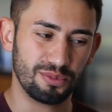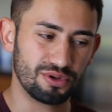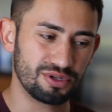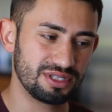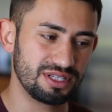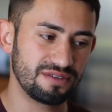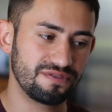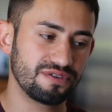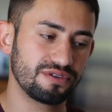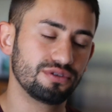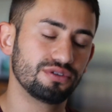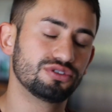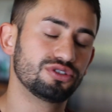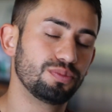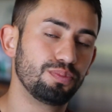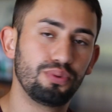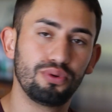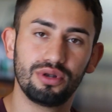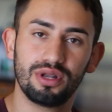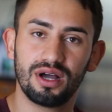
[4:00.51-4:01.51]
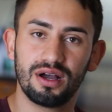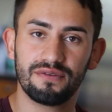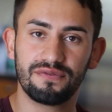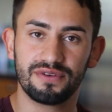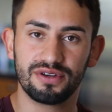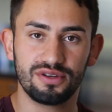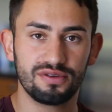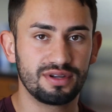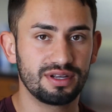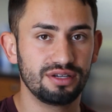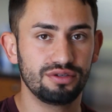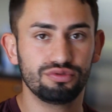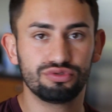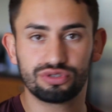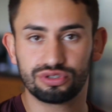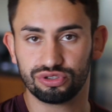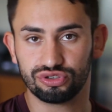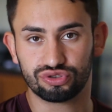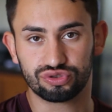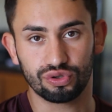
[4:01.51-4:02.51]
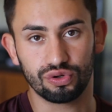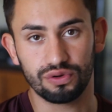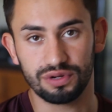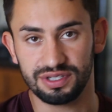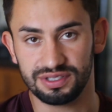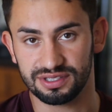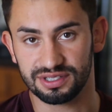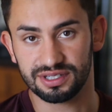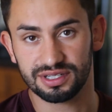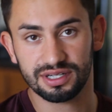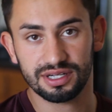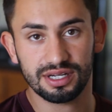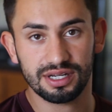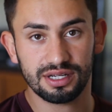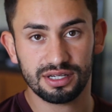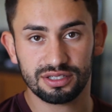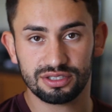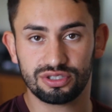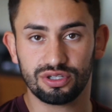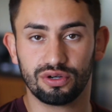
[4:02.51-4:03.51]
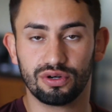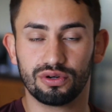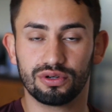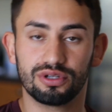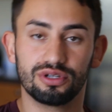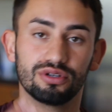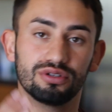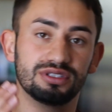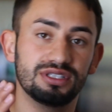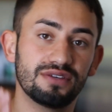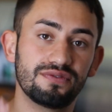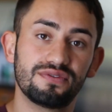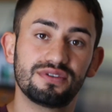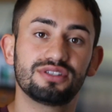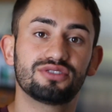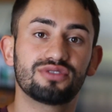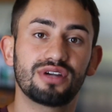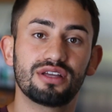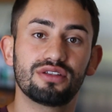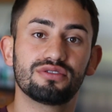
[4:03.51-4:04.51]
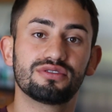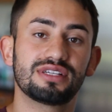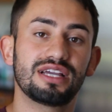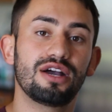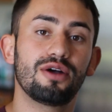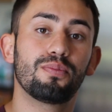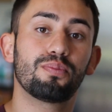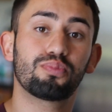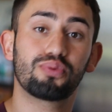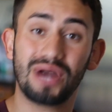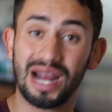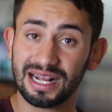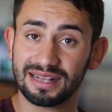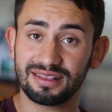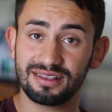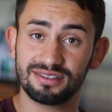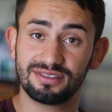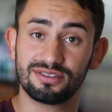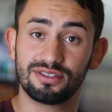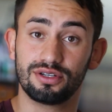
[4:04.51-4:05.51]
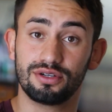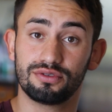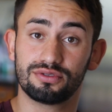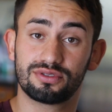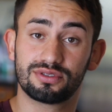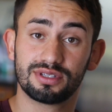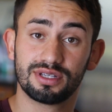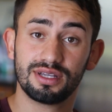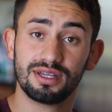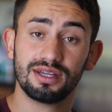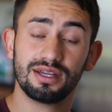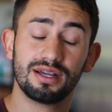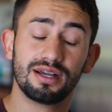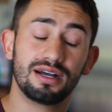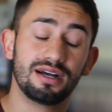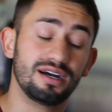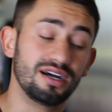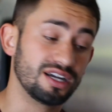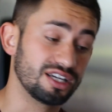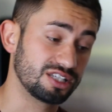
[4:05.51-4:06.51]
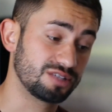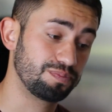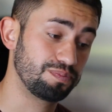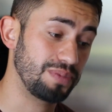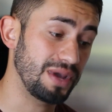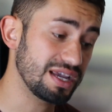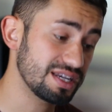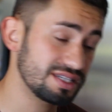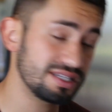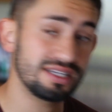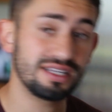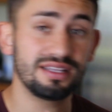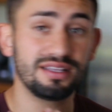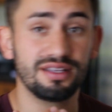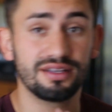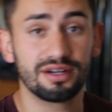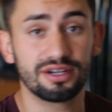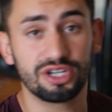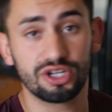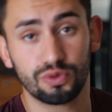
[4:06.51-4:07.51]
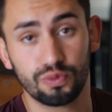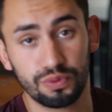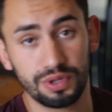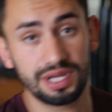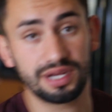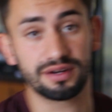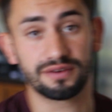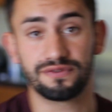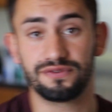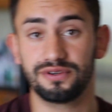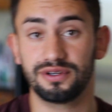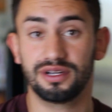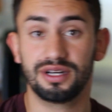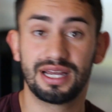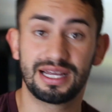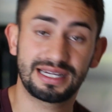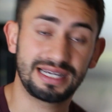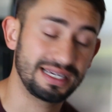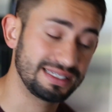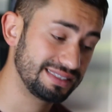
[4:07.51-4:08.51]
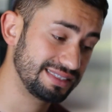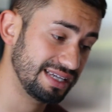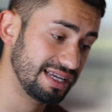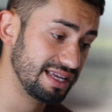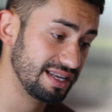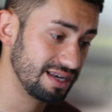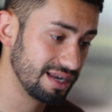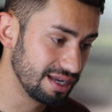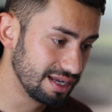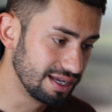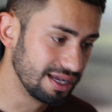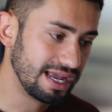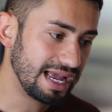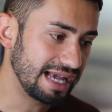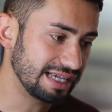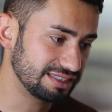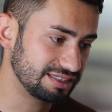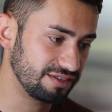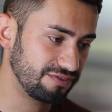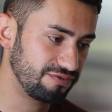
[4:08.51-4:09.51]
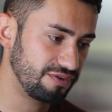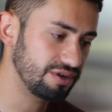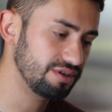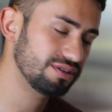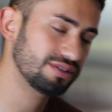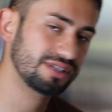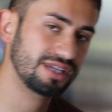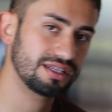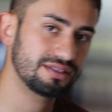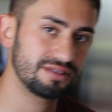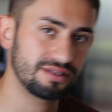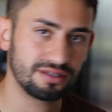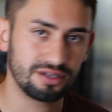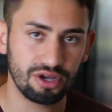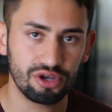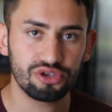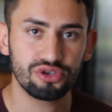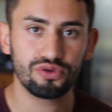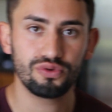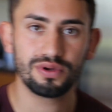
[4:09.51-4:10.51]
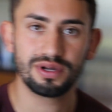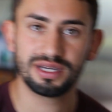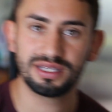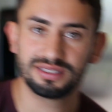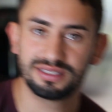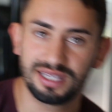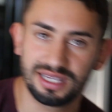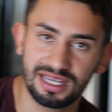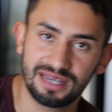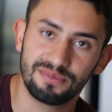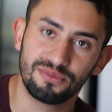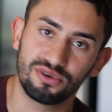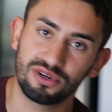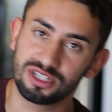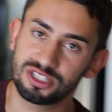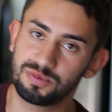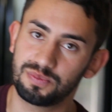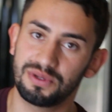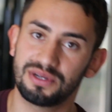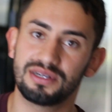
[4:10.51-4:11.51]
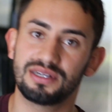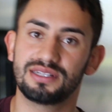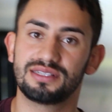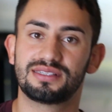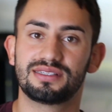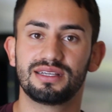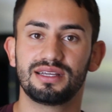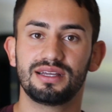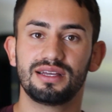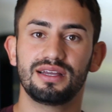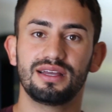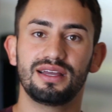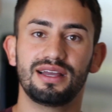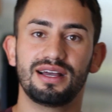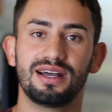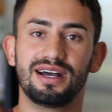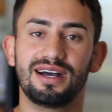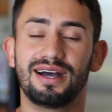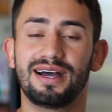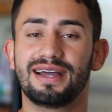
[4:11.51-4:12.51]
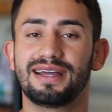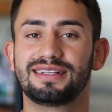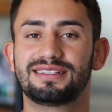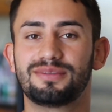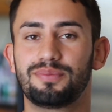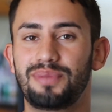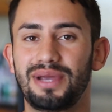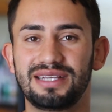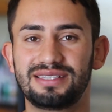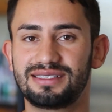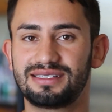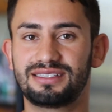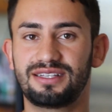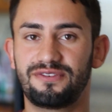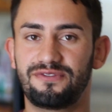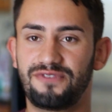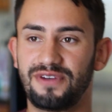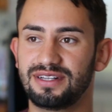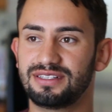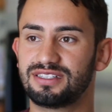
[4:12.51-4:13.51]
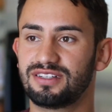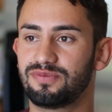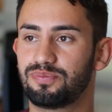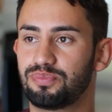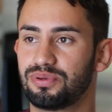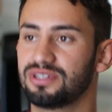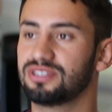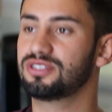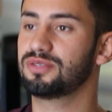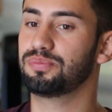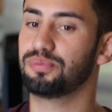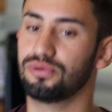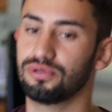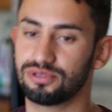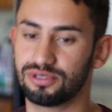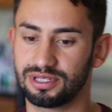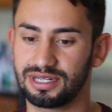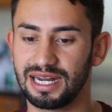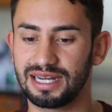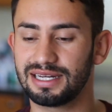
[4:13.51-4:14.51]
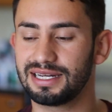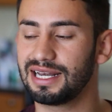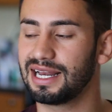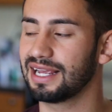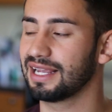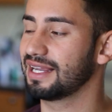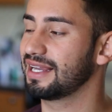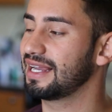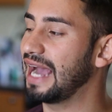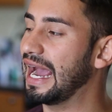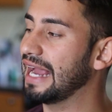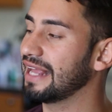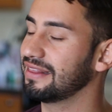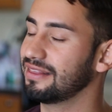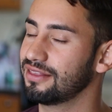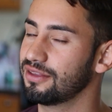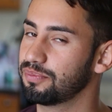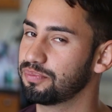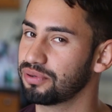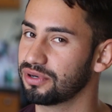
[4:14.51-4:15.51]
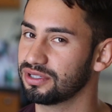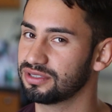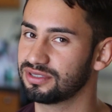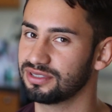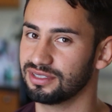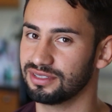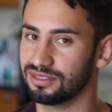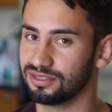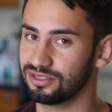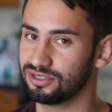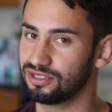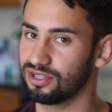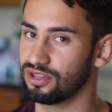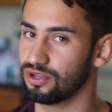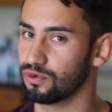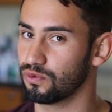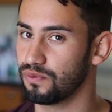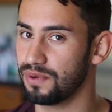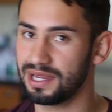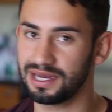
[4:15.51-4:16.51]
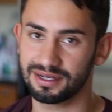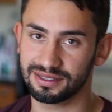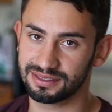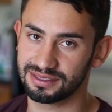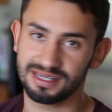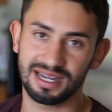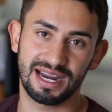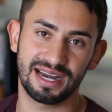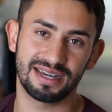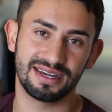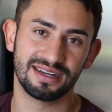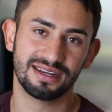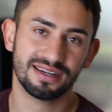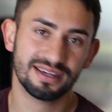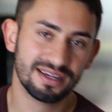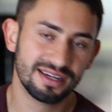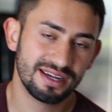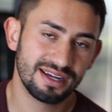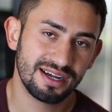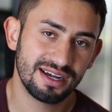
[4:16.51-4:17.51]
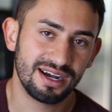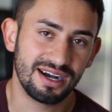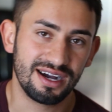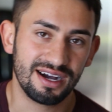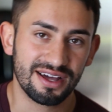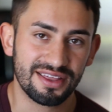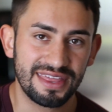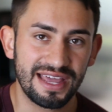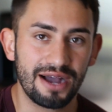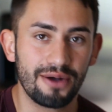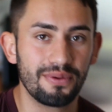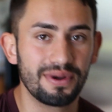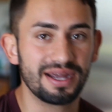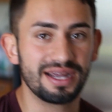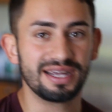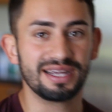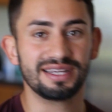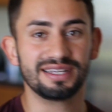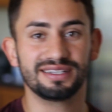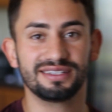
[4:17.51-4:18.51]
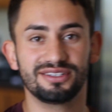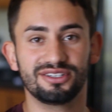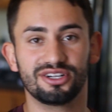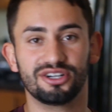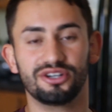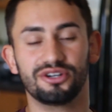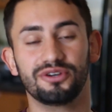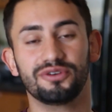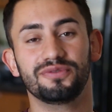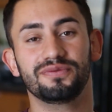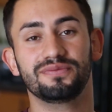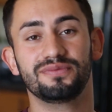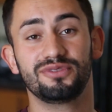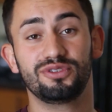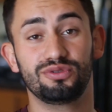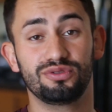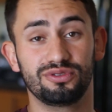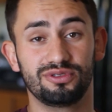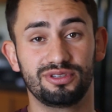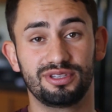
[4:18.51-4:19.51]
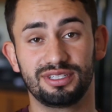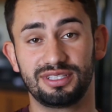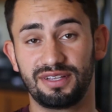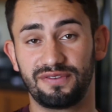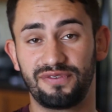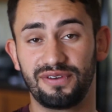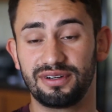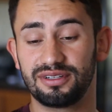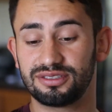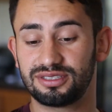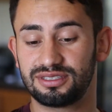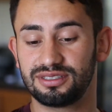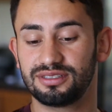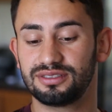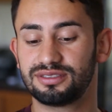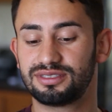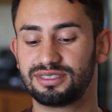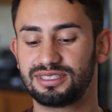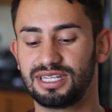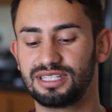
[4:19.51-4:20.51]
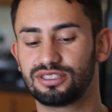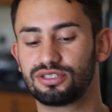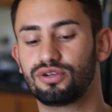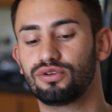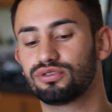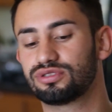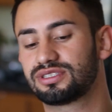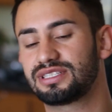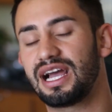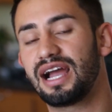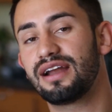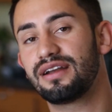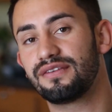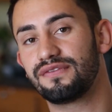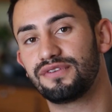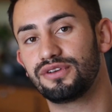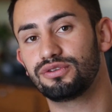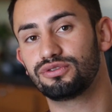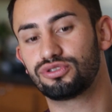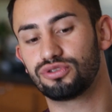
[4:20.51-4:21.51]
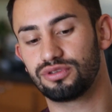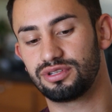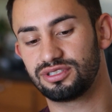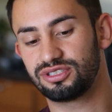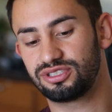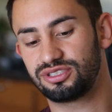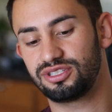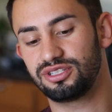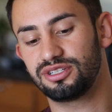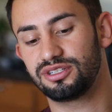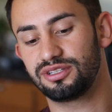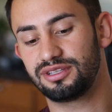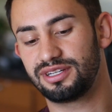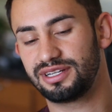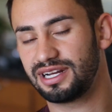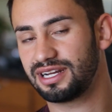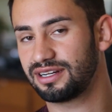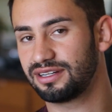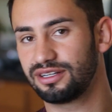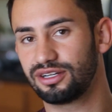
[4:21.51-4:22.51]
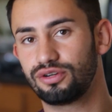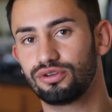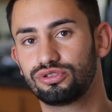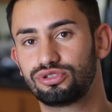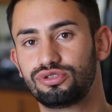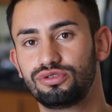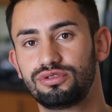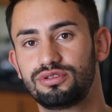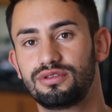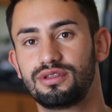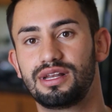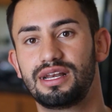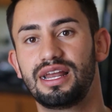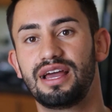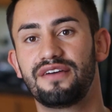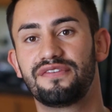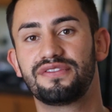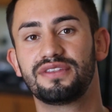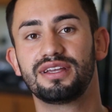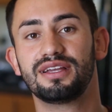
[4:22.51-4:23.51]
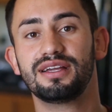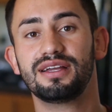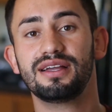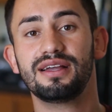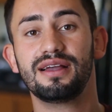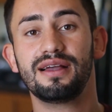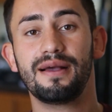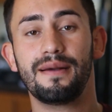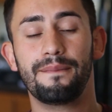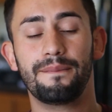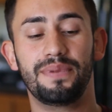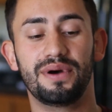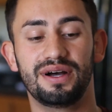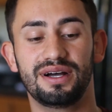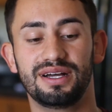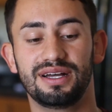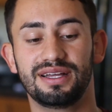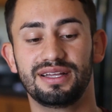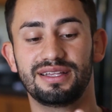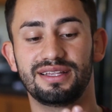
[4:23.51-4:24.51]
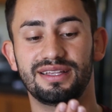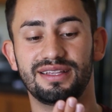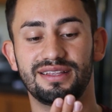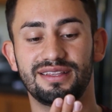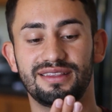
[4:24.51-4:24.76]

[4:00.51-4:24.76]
more difficult to pull off and you can lose control easier. So, you know, definitely try those out. Practice those, especially on your weaker foot. Like I said, as defenders get to know you and as they get more experience, it's a basic defensive principle to kind of like guide the person to the weaker side. That way, you know, the defender still stays goal side of you, so they're not going to go too to the left. But